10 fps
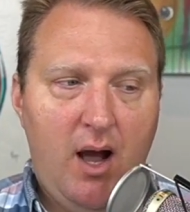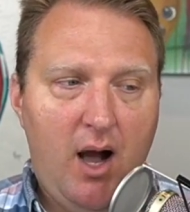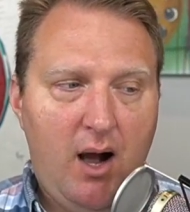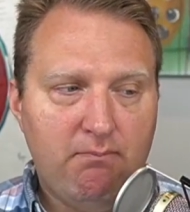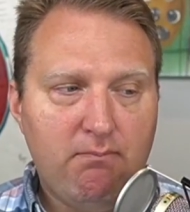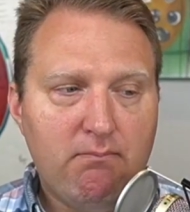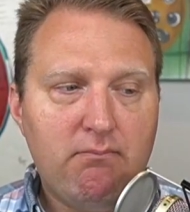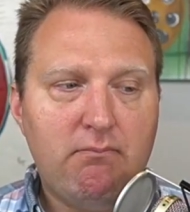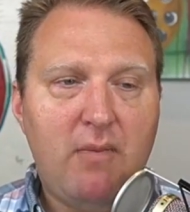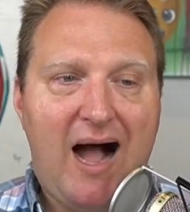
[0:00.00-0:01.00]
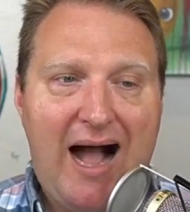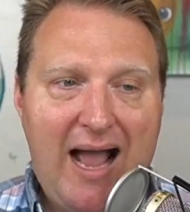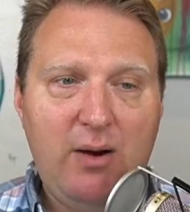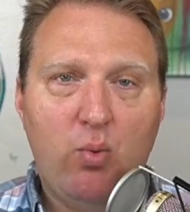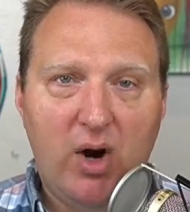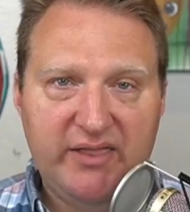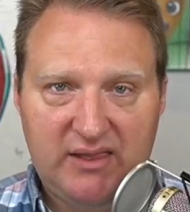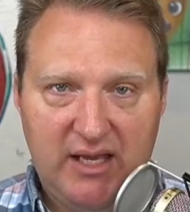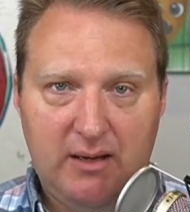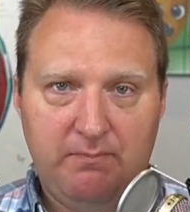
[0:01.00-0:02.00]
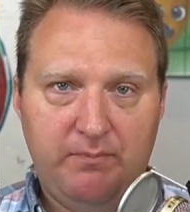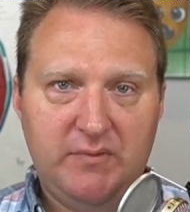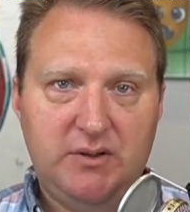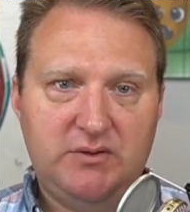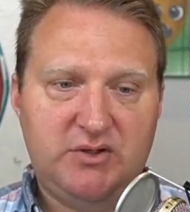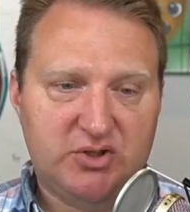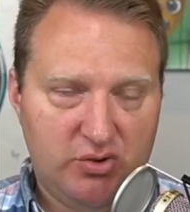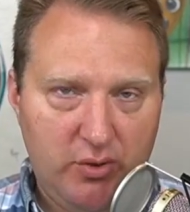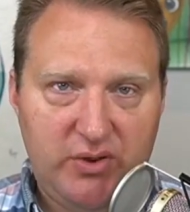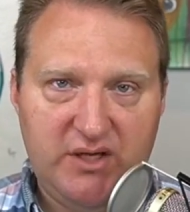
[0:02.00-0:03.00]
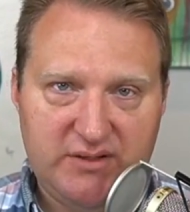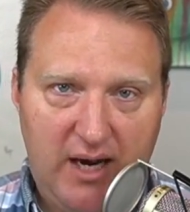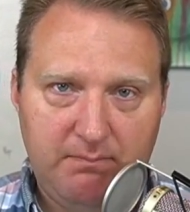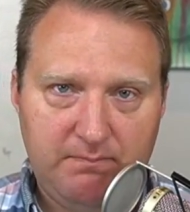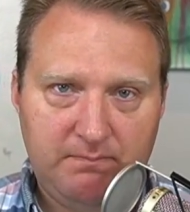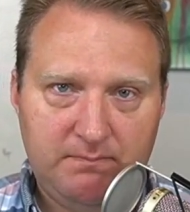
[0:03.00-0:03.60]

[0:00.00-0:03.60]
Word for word: Um, I want them to screw things up